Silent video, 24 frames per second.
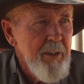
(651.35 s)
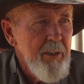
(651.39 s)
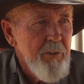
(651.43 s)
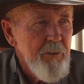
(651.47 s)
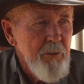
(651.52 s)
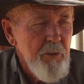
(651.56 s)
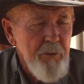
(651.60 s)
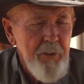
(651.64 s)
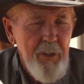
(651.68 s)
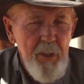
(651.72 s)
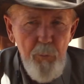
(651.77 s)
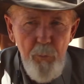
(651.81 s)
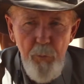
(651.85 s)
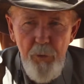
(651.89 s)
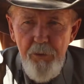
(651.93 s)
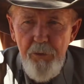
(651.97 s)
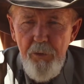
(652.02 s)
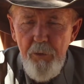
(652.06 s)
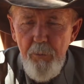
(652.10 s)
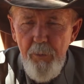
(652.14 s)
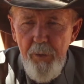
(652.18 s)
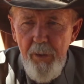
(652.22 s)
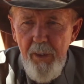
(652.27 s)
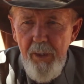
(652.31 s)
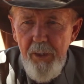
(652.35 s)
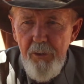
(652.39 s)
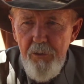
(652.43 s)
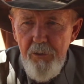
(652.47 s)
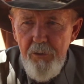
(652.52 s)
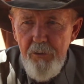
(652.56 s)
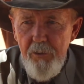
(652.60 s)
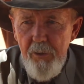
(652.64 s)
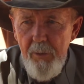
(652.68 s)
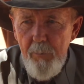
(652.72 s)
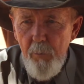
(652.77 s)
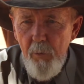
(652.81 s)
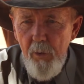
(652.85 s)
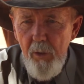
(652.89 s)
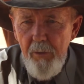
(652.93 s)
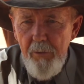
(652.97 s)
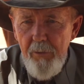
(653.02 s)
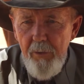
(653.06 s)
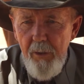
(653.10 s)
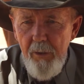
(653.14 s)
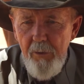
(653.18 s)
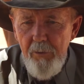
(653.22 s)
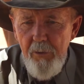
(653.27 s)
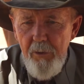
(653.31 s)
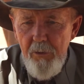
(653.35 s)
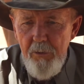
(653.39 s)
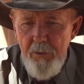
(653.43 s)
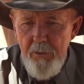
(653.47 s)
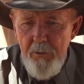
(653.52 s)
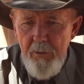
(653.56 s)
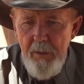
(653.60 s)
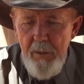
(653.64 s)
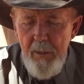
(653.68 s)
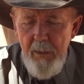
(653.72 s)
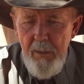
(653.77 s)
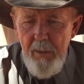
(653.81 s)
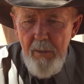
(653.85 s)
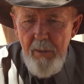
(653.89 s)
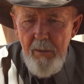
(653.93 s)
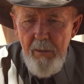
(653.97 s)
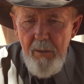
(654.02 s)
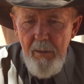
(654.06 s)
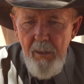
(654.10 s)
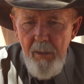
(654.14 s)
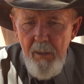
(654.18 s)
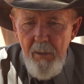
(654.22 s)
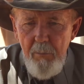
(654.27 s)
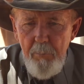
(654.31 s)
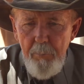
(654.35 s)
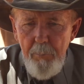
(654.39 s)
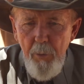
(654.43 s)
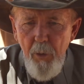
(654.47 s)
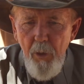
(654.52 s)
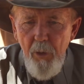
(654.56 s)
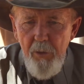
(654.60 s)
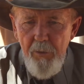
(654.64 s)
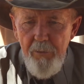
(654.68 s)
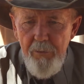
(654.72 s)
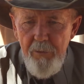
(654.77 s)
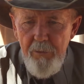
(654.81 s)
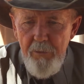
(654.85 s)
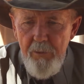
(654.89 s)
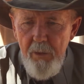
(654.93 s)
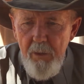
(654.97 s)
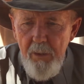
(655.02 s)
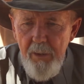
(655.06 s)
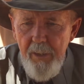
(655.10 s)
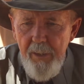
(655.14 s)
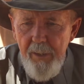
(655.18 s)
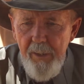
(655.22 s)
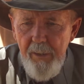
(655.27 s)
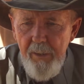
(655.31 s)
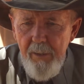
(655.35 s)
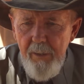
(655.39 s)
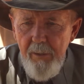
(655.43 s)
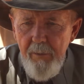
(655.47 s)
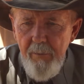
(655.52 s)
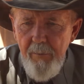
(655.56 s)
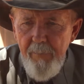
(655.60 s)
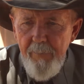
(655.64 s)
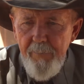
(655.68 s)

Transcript: So that rigid relationship. Well, in this part of this clinic,